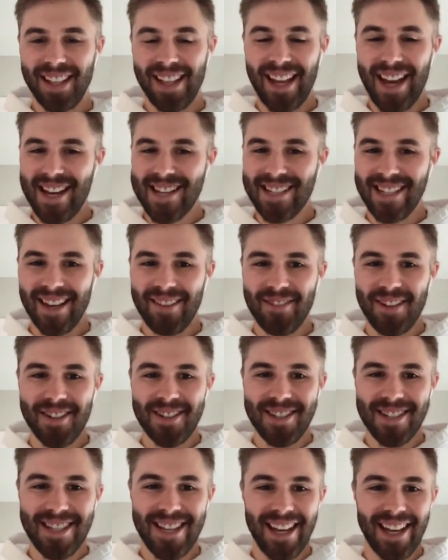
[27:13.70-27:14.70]
last time you
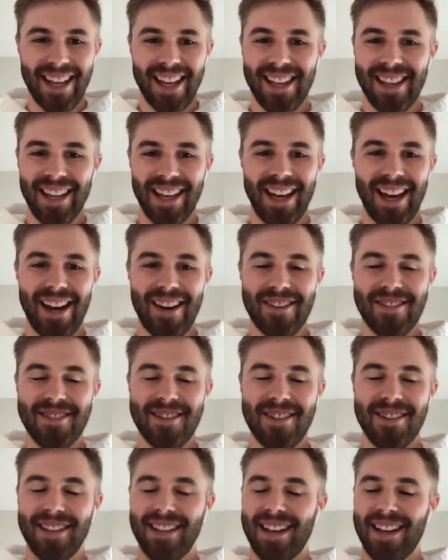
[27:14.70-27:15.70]
were sick on the couch,
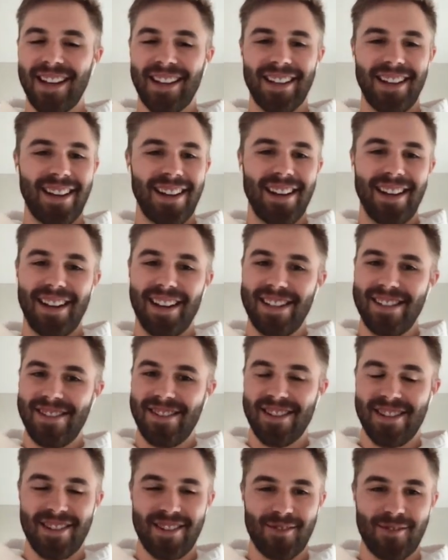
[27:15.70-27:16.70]
you're like, oh, I
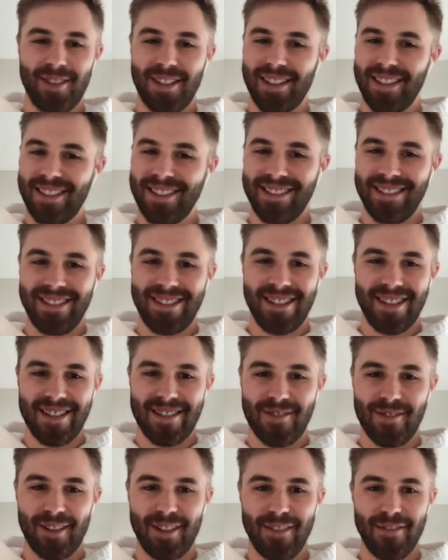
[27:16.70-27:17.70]
just want
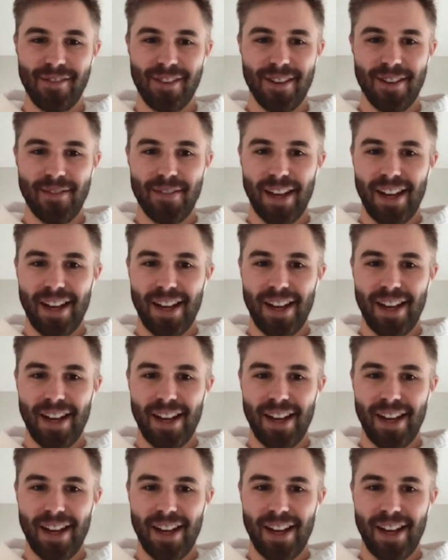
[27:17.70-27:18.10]
to feel